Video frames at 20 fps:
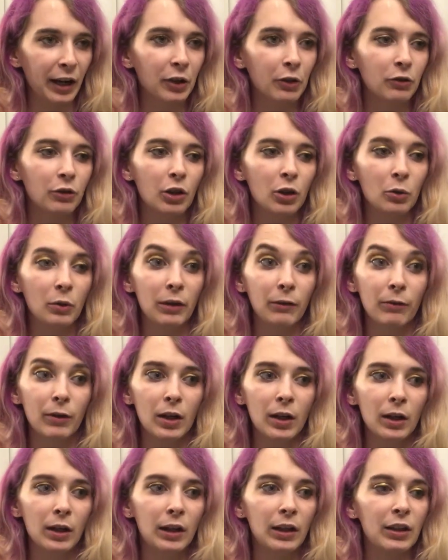I don't know if
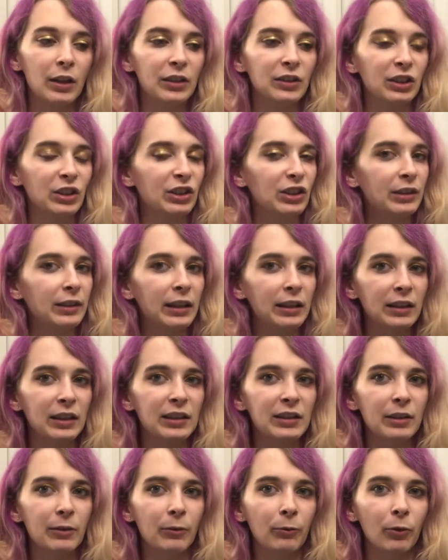it's a
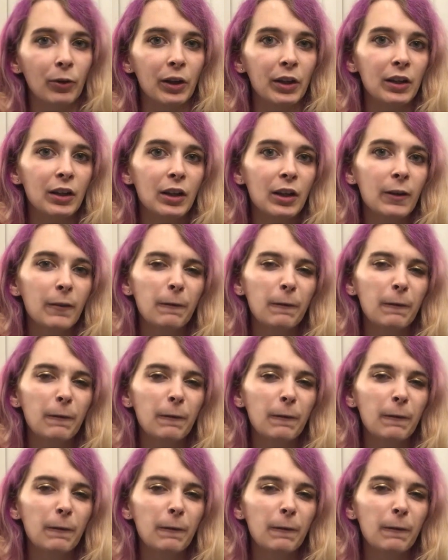slightly different